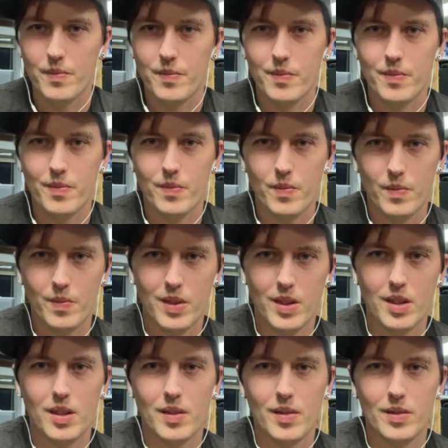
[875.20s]
earlier, I feel
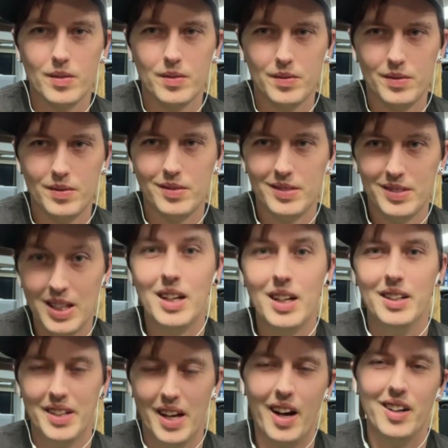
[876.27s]
like this could be
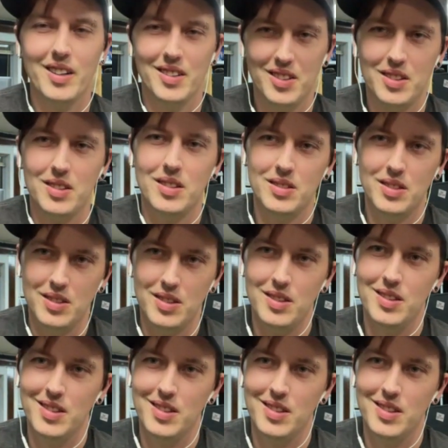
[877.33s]
up your alley.